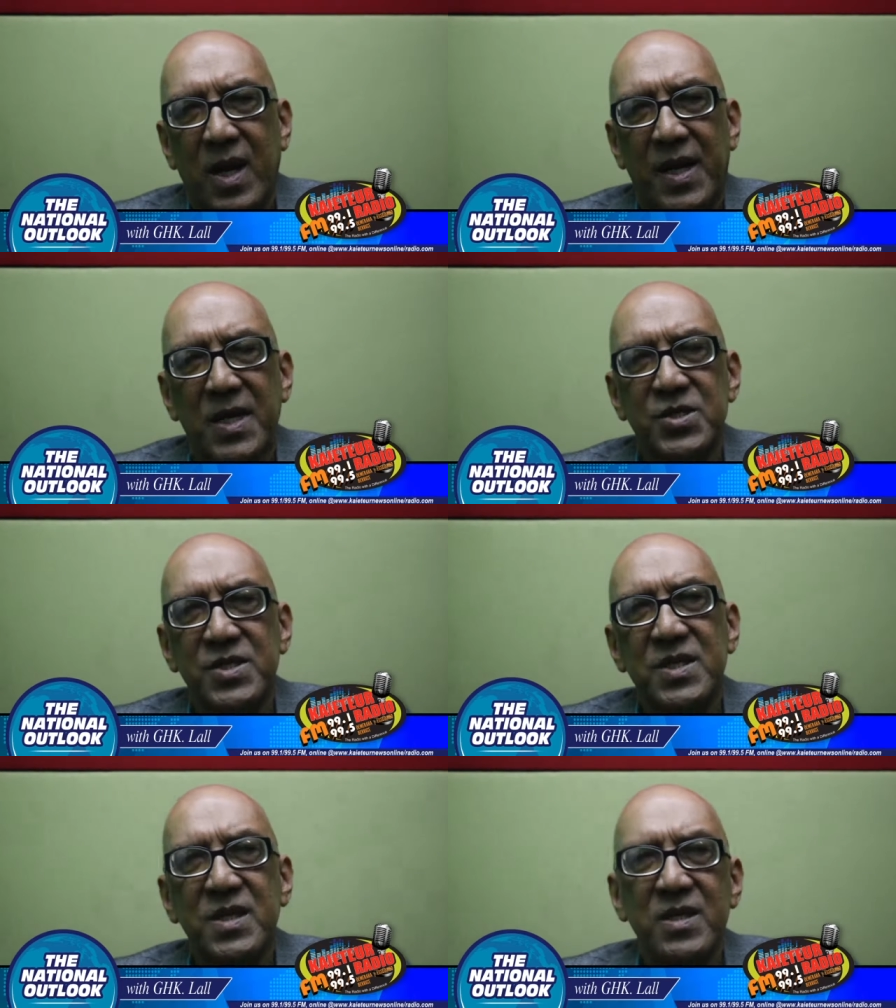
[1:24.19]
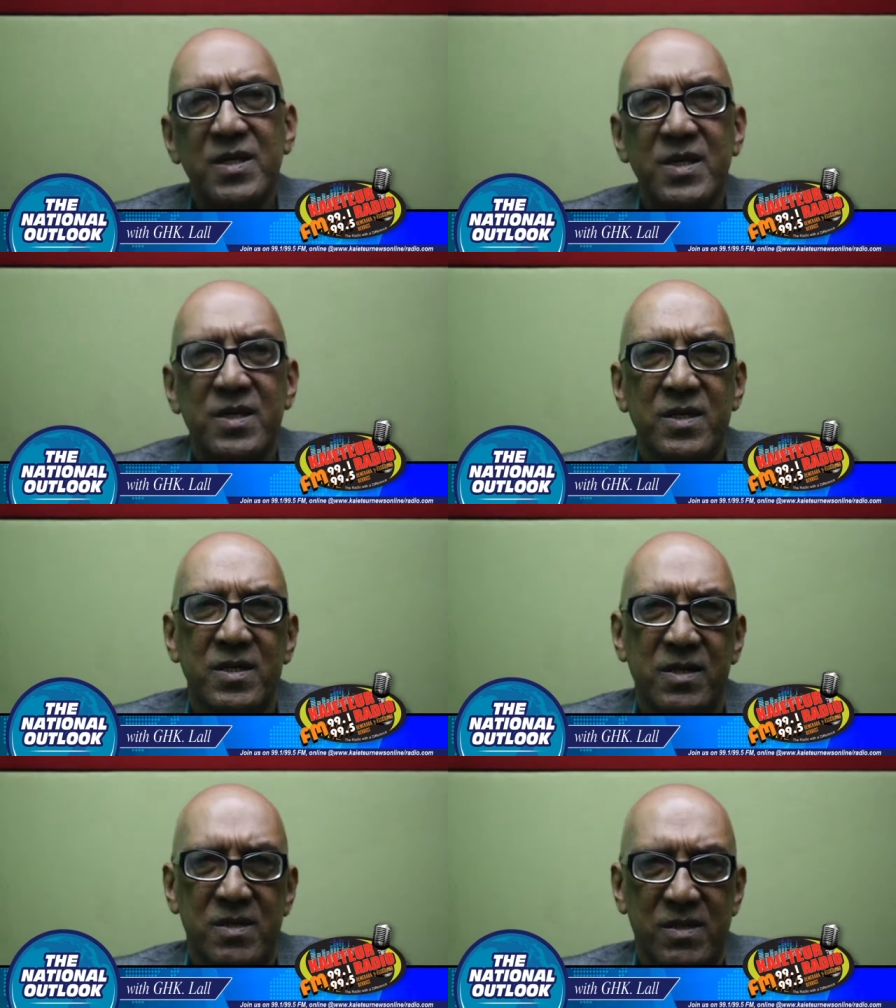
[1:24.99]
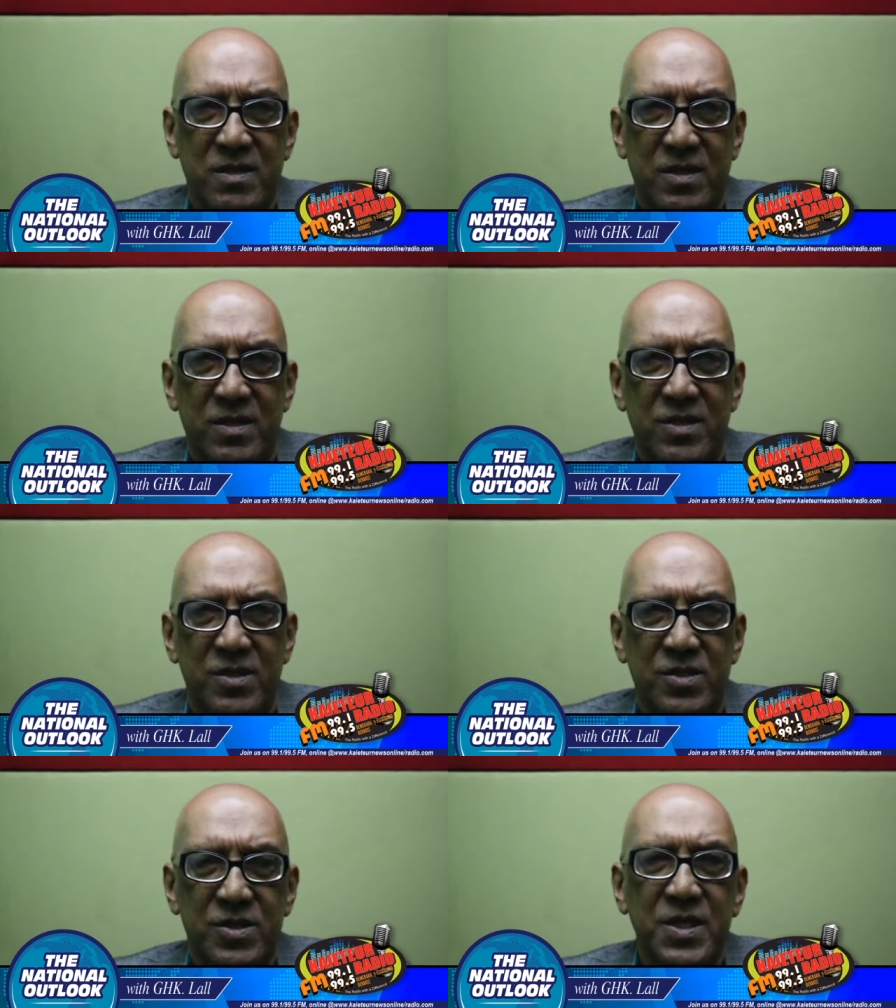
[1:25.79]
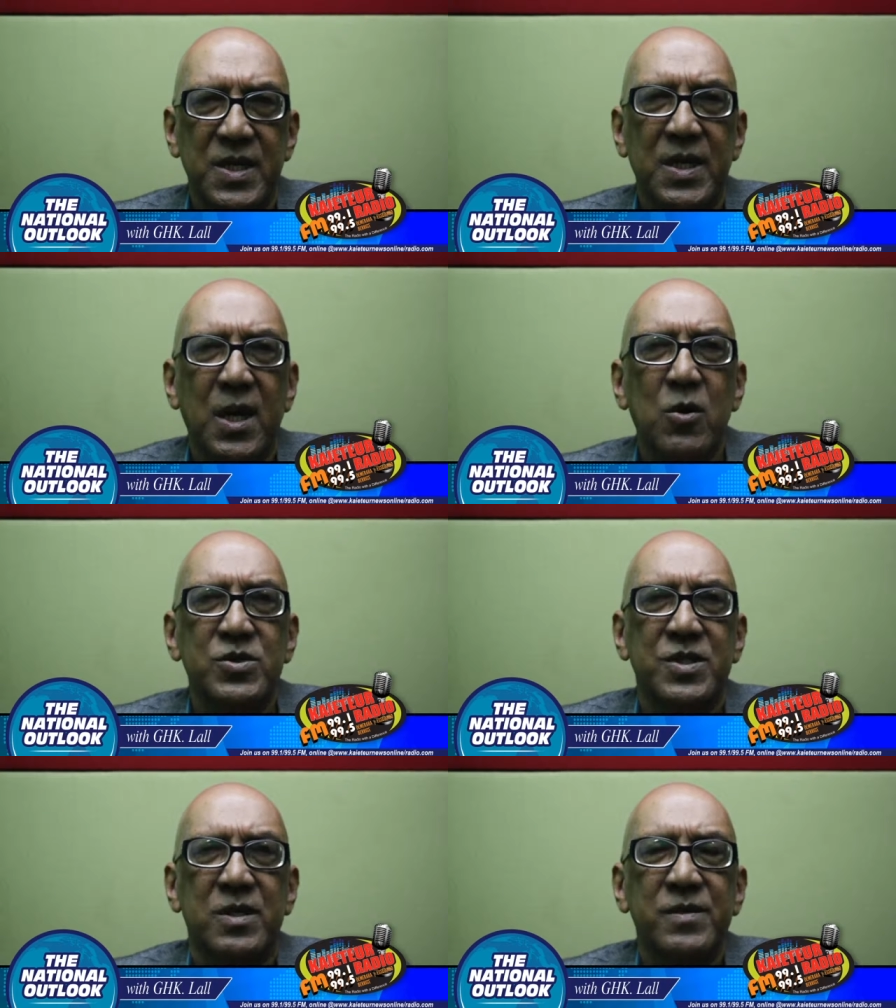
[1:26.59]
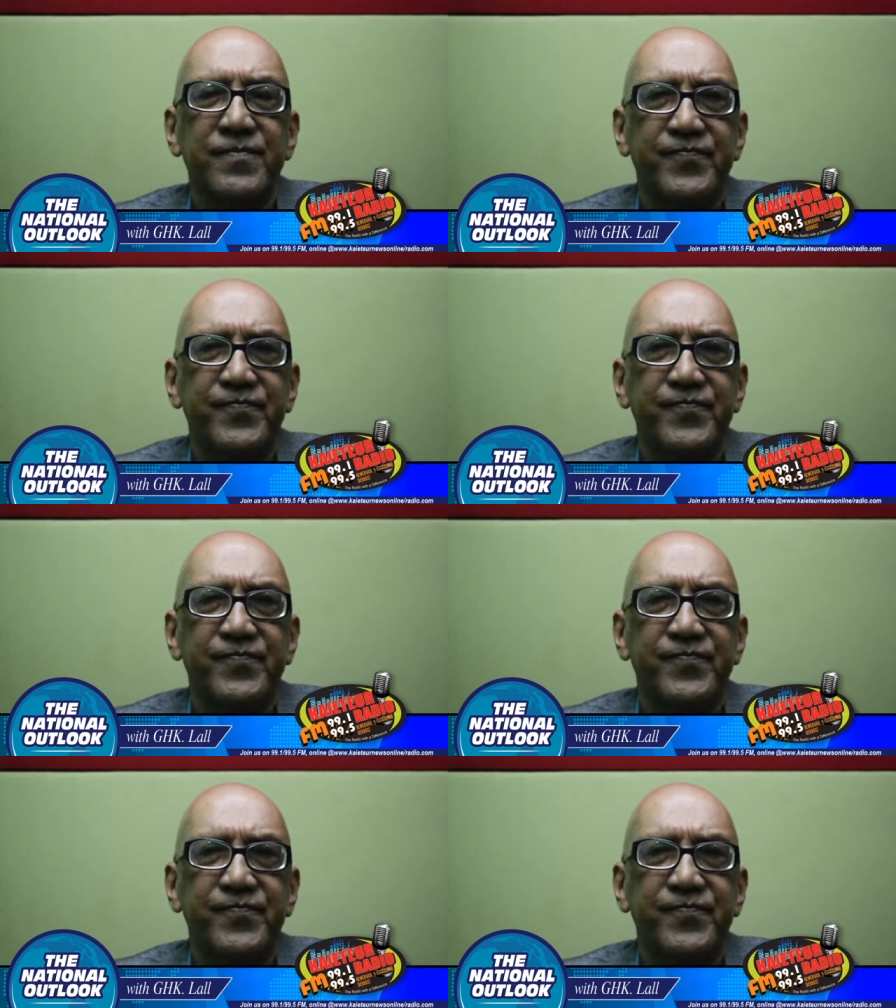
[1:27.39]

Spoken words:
And I see the City Council